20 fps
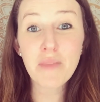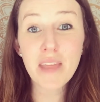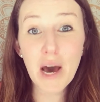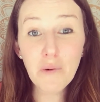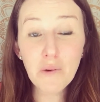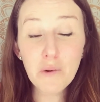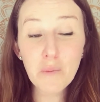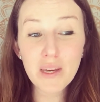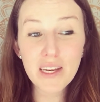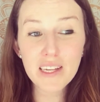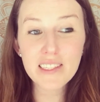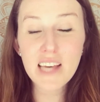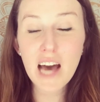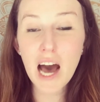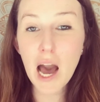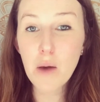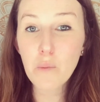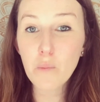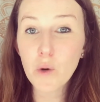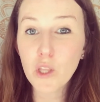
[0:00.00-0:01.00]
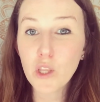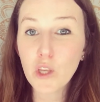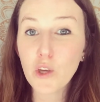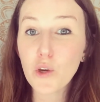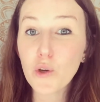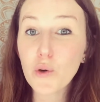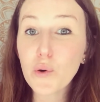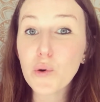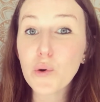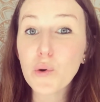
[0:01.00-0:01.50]
That would be a time when
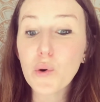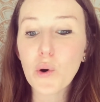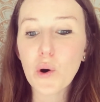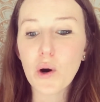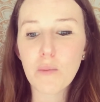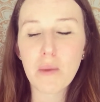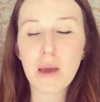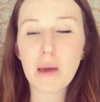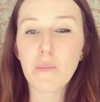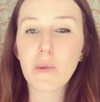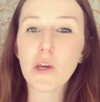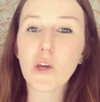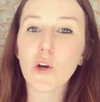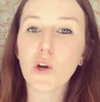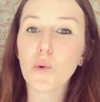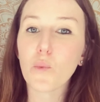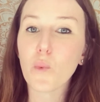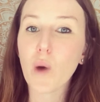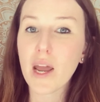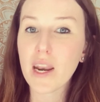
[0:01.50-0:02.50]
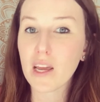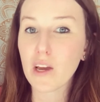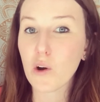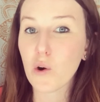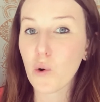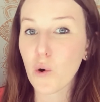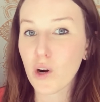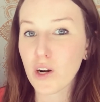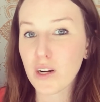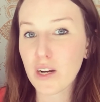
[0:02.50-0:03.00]
you, or maybe your wedding
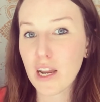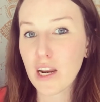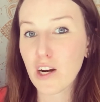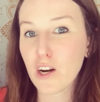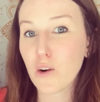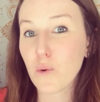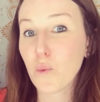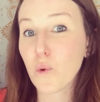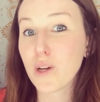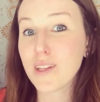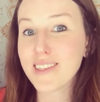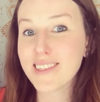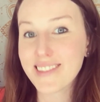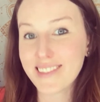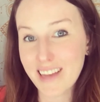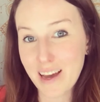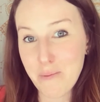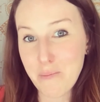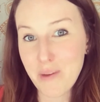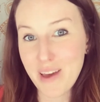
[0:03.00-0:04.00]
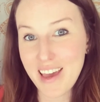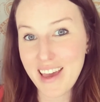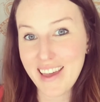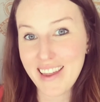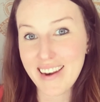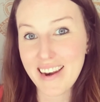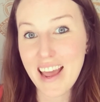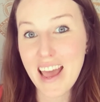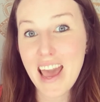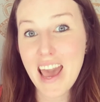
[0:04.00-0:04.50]
coordinator, would step
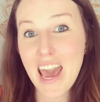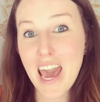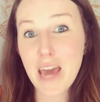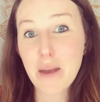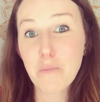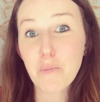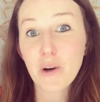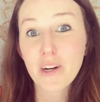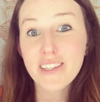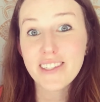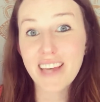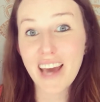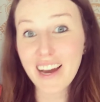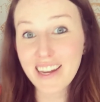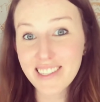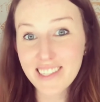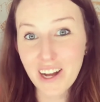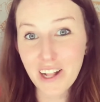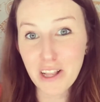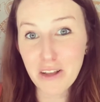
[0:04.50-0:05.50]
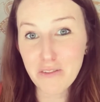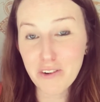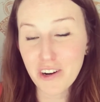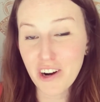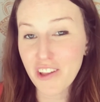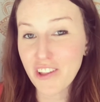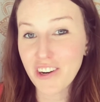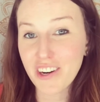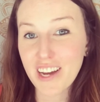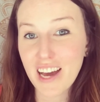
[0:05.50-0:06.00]
in and protect all of your
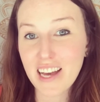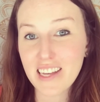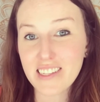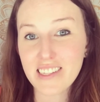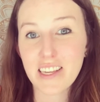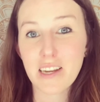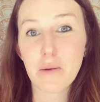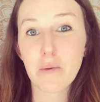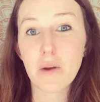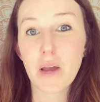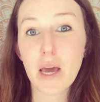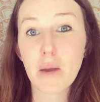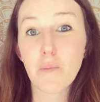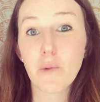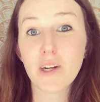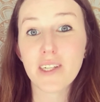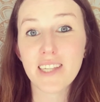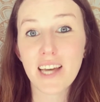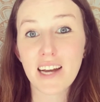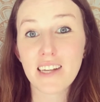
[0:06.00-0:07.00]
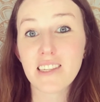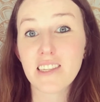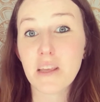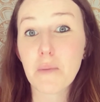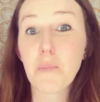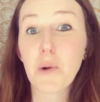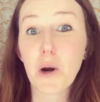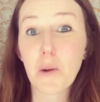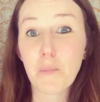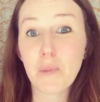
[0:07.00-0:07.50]
other guests and protect the
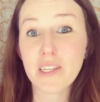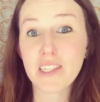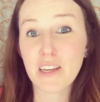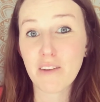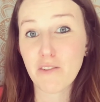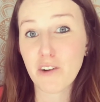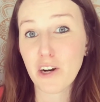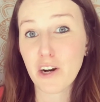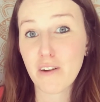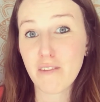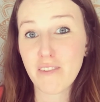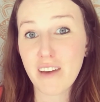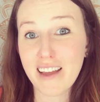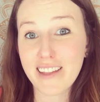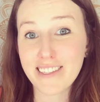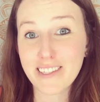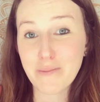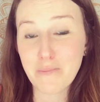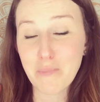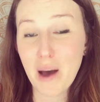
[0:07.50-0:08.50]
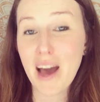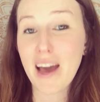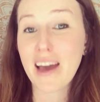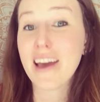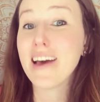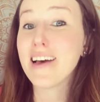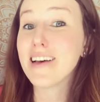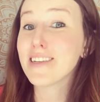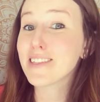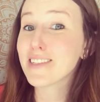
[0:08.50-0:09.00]
purpose of your event by
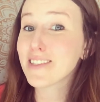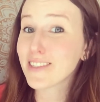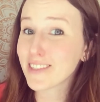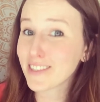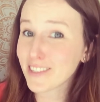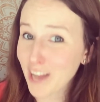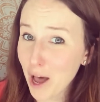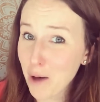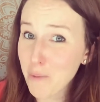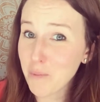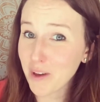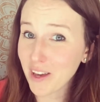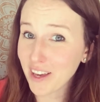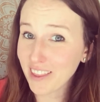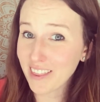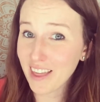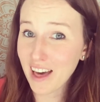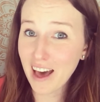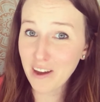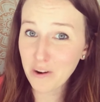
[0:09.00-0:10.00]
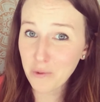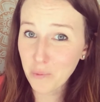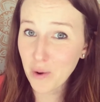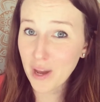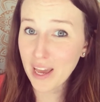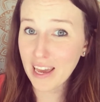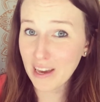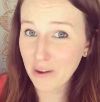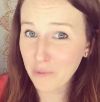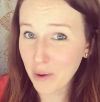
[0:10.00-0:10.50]
stopping that
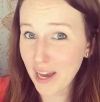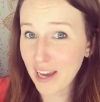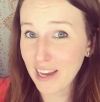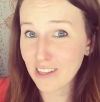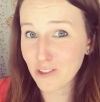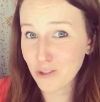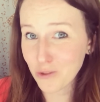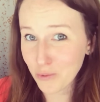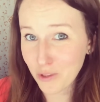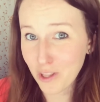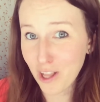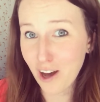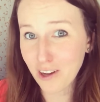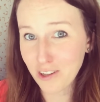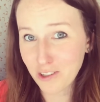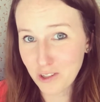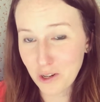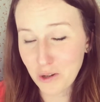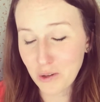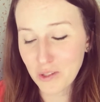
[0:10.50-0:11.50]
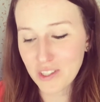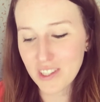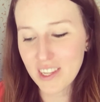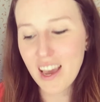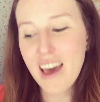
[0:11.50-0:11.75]
way too long toast.